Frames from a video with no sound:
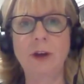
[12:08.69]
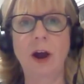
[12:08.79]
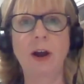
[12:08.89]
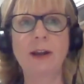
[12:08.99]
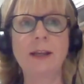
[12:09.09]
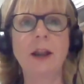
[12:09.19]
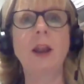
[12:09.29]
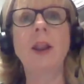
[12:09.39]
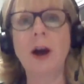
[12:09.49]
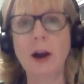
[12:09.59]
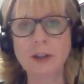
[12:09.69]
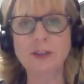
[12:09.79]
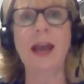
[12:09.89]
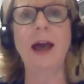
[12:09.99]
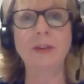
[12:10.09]
are in large
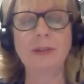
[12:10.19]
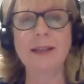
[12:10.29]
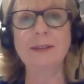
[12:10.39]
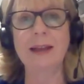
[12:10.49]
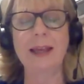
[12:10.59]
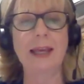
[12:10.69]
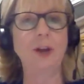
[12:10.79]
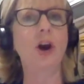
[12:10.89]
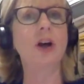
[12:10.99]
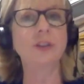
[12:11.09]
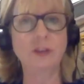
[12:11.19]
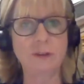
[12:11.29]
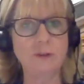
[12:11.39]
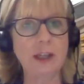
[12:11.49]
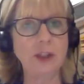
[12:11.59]
gatherings, like in a concert
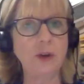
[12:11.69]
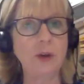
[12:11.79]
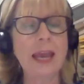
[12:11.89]
venue,